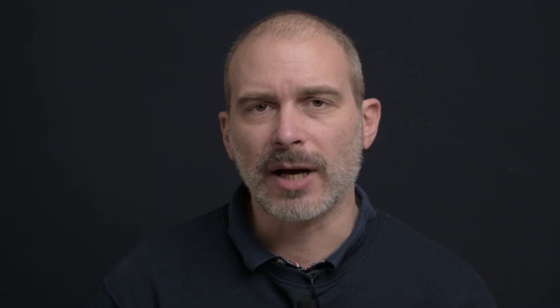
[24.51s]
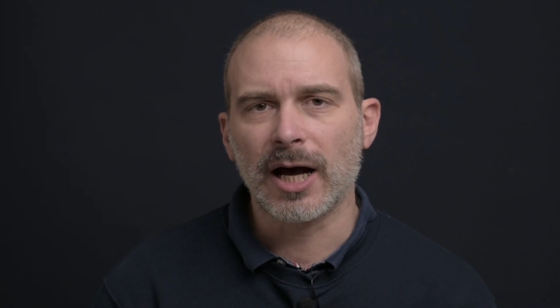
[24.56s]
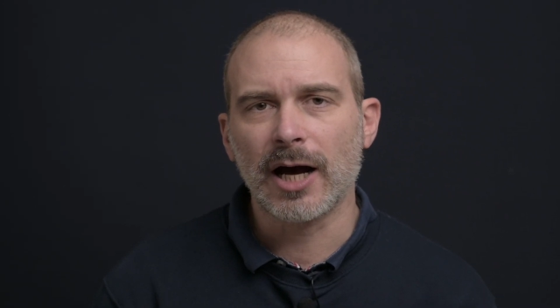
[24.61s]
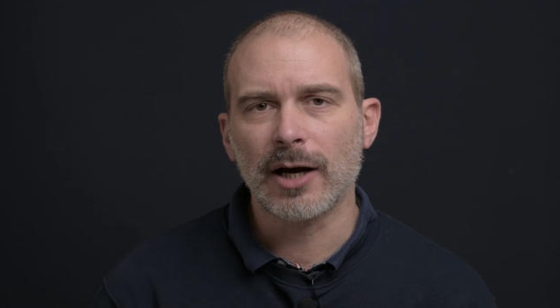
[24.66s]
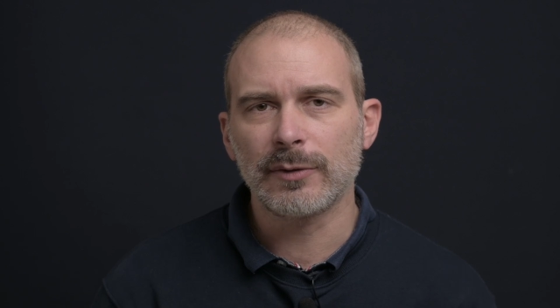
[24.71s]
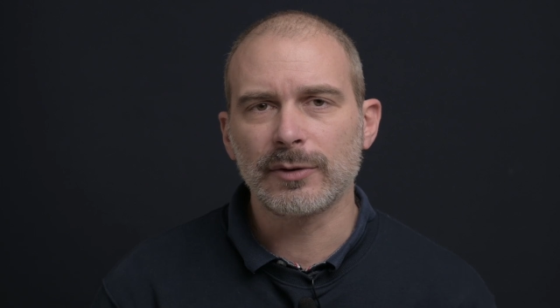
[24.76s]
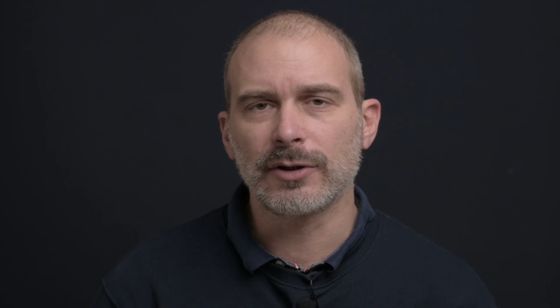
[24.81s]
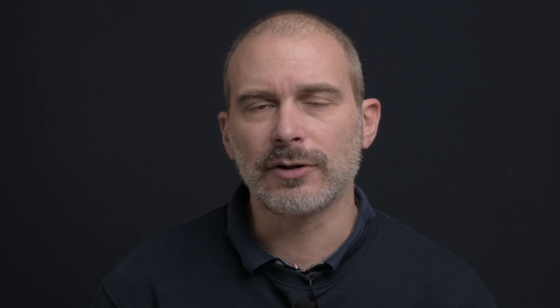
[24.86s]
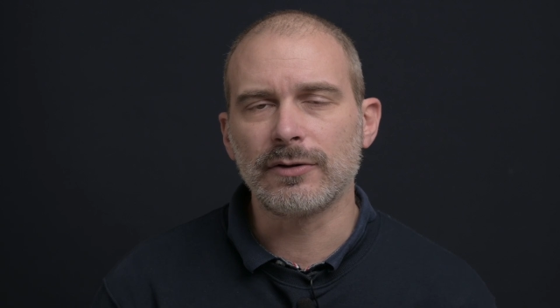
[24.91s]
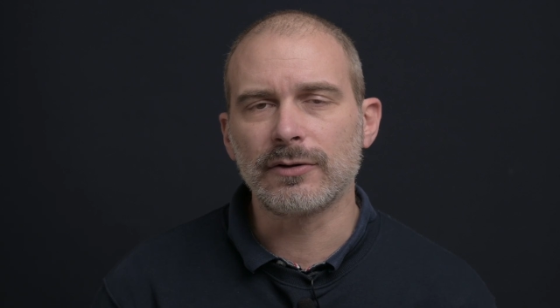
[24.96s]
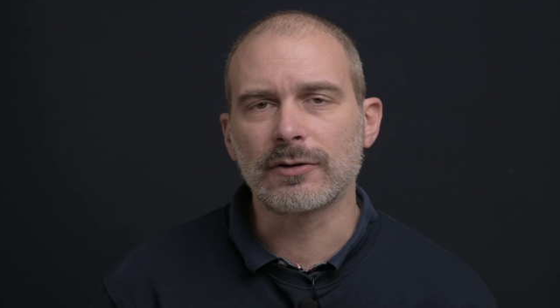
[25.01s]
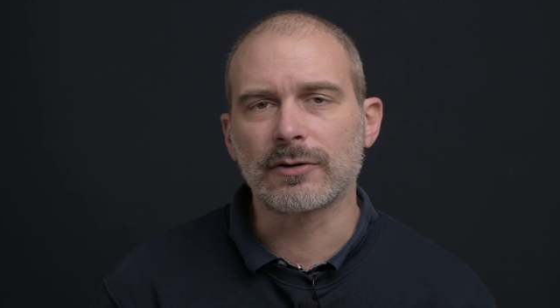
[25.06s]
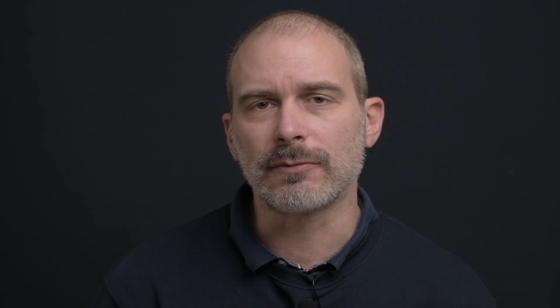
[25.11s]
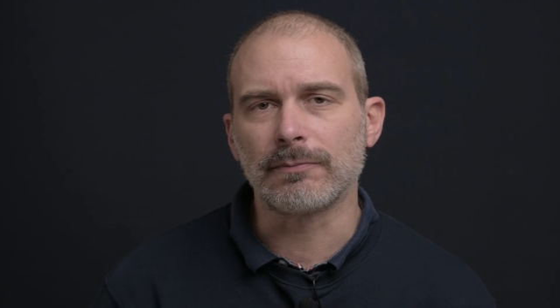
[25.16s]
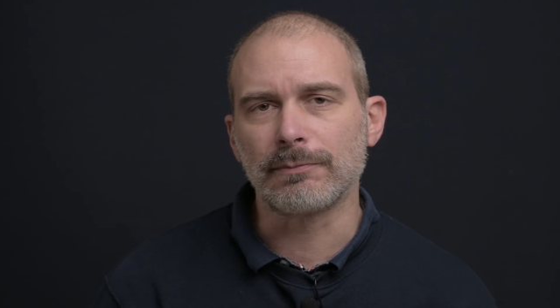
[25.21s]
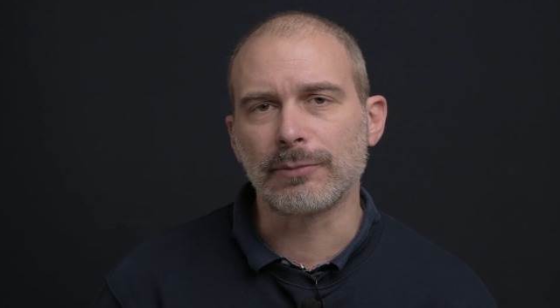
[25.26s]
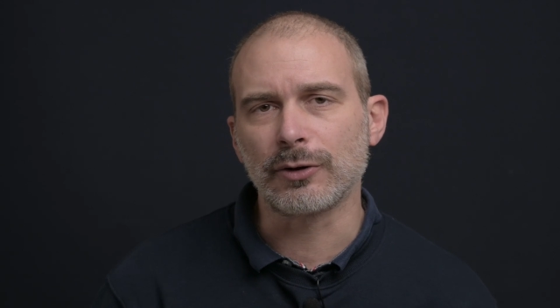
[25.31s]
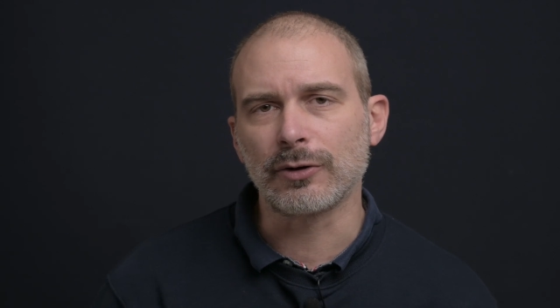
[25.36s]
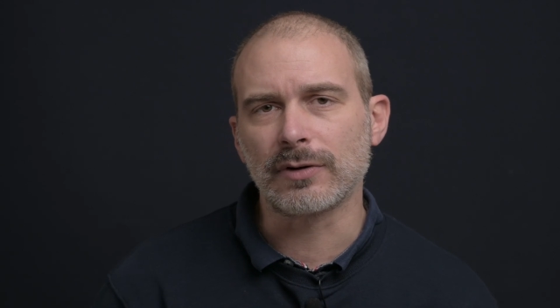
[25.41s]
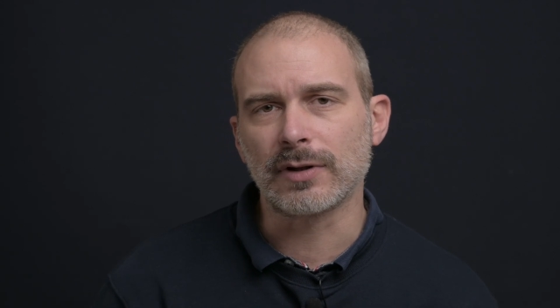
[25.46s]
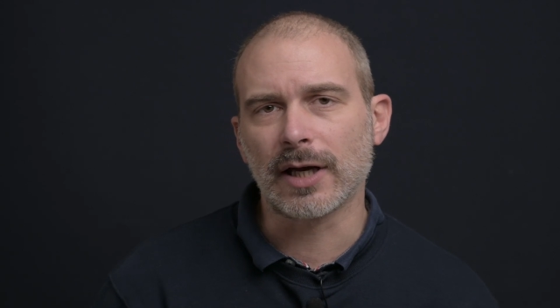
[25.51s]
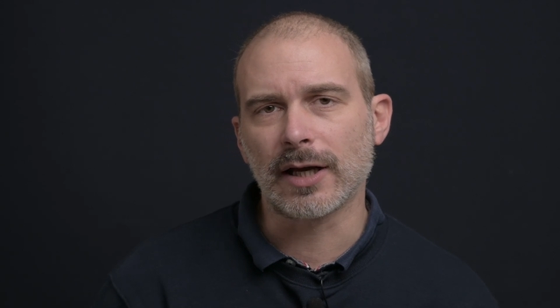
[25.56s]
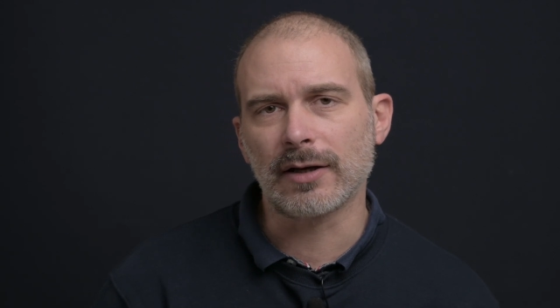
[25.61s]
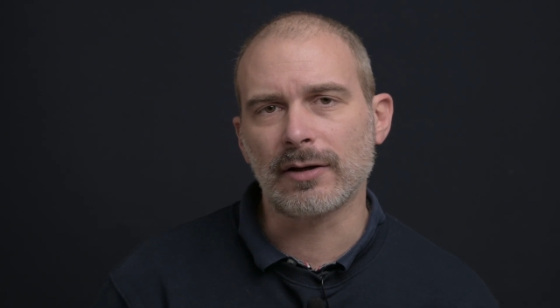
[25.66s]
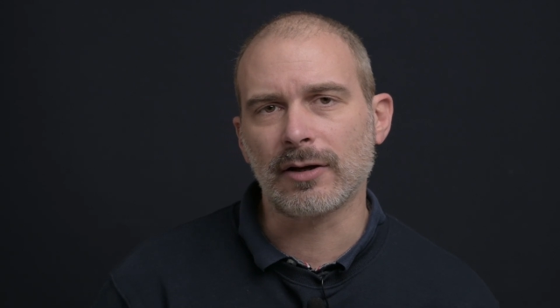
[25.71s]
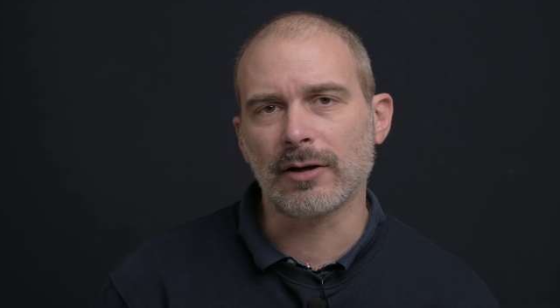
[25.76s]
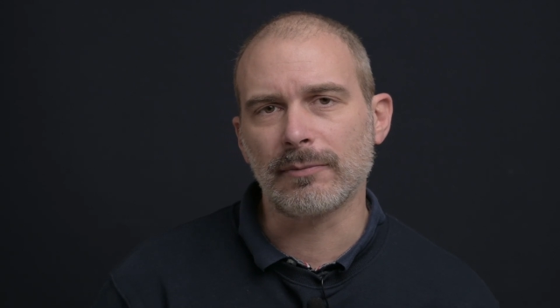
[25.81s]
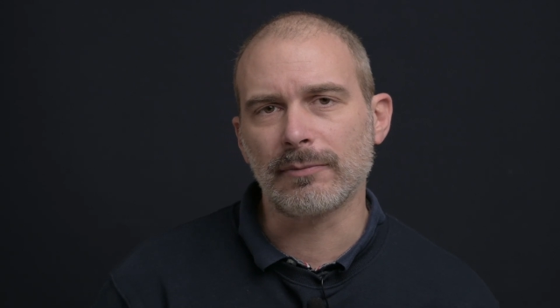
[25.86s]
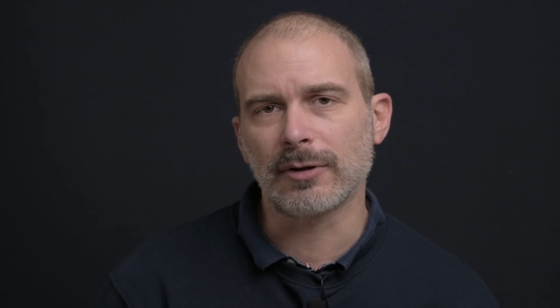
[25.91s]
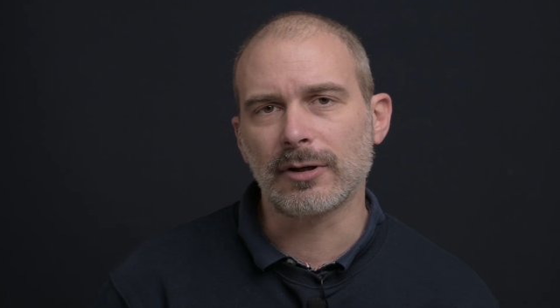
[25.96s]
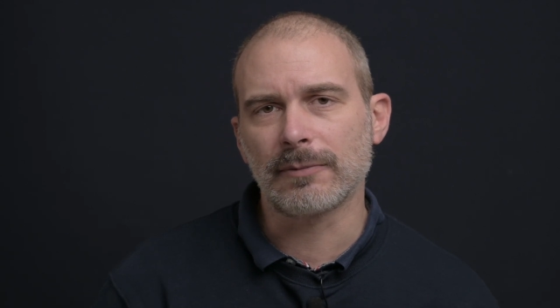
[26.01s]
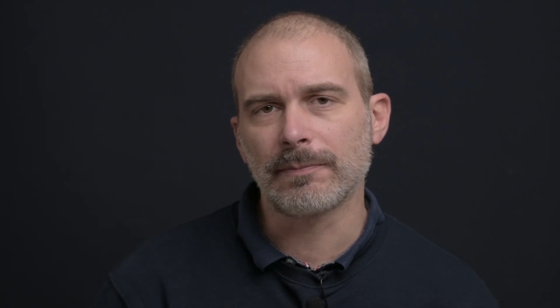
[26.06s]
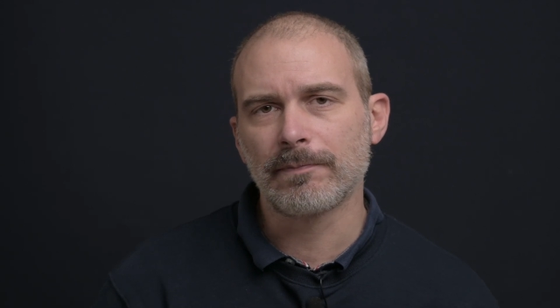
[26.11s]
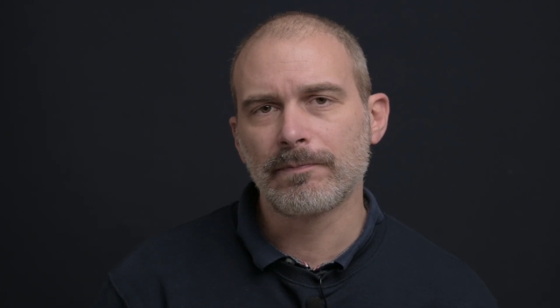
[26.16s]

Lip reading: How do you compute that number?